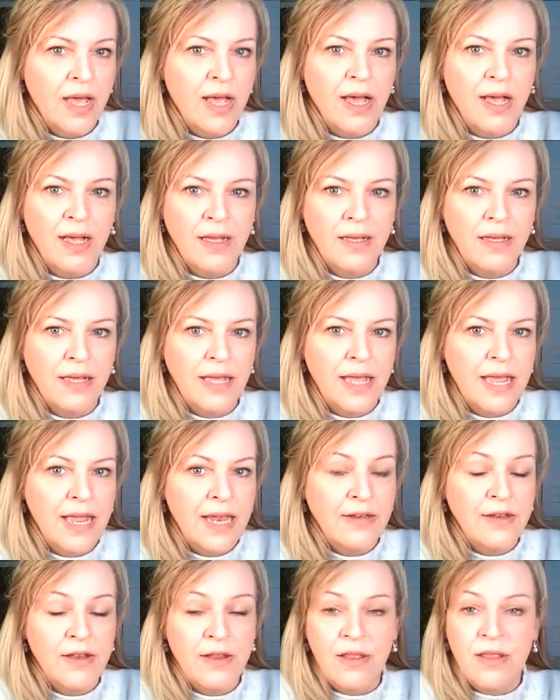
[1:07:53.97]

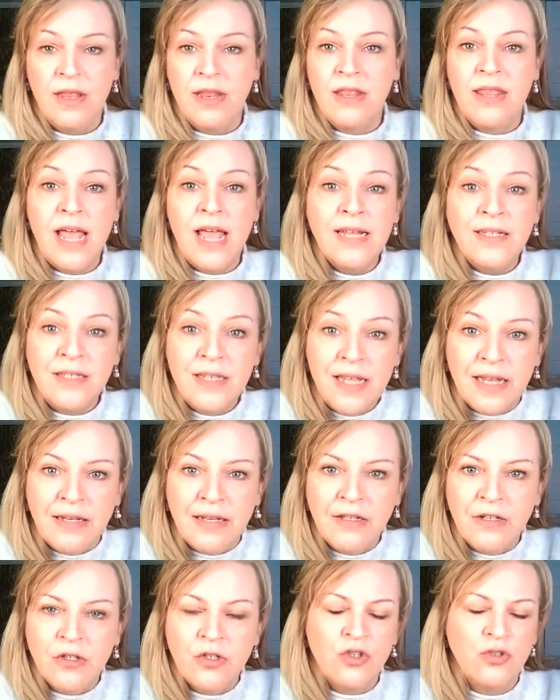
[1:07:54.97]
And that's it.
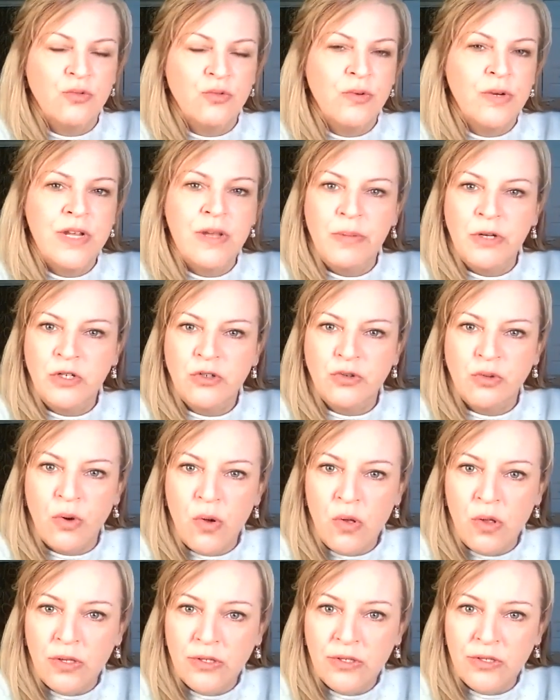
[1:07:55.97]
There's Sharia
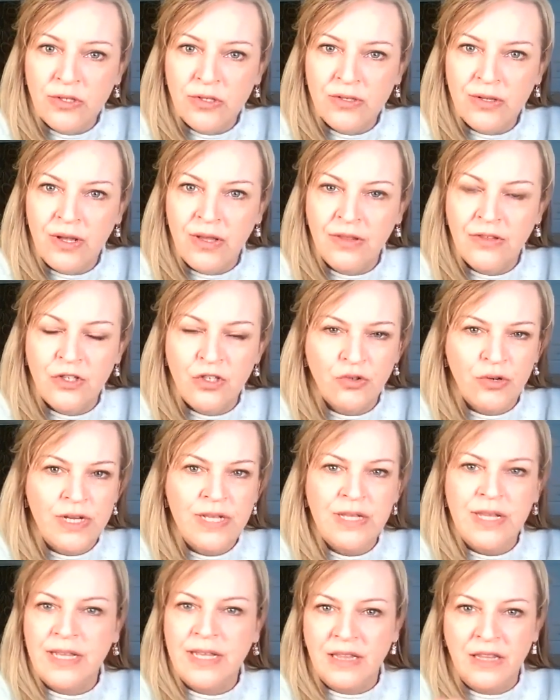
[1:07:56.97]
patrols on the
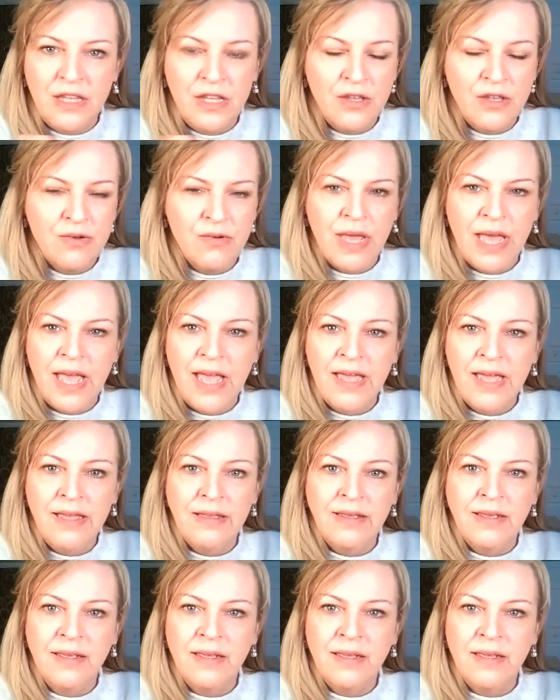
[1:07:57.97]
street, like in the UK.